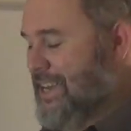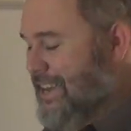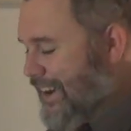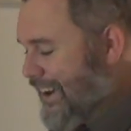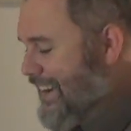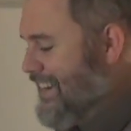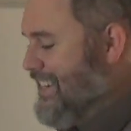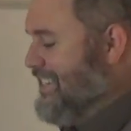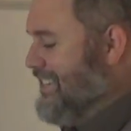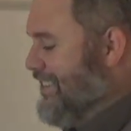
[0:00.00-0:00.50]

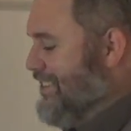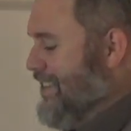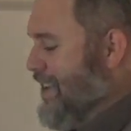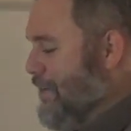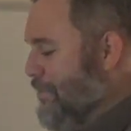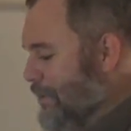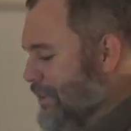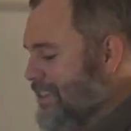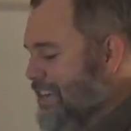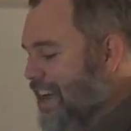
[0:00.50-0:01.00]
All right, so
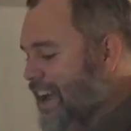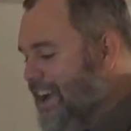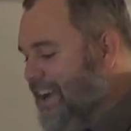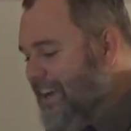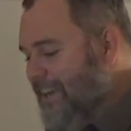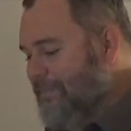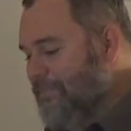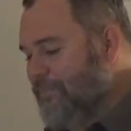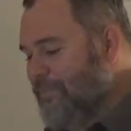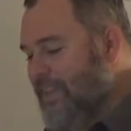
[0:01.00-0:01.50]
number
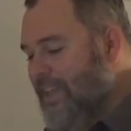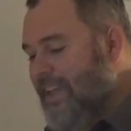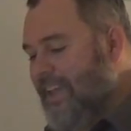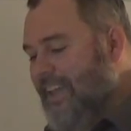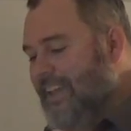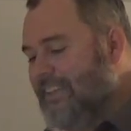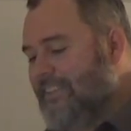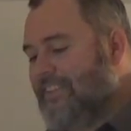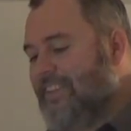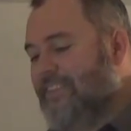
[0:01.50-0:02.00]
9,
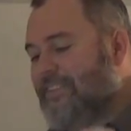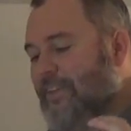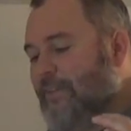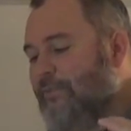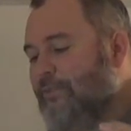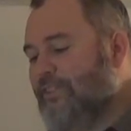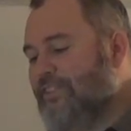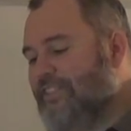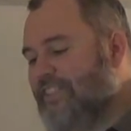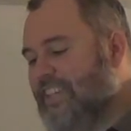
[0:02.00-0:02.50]
it says a
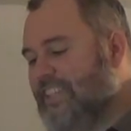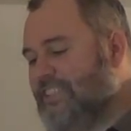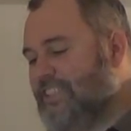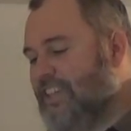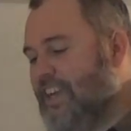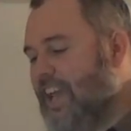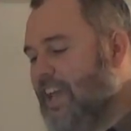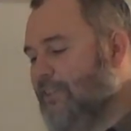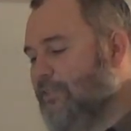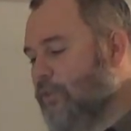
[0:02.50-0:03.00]

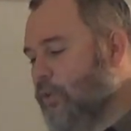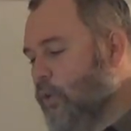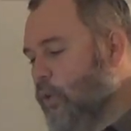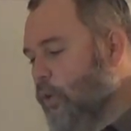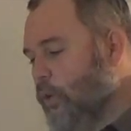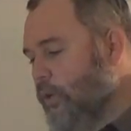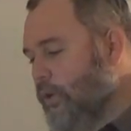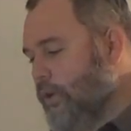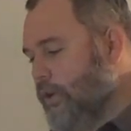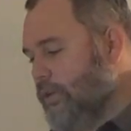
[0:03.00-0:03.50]
physician has
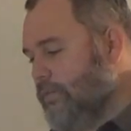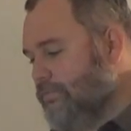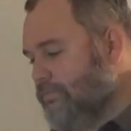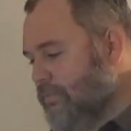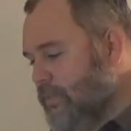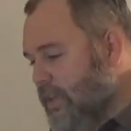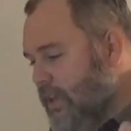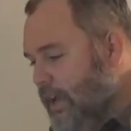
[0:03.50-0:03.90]
ordered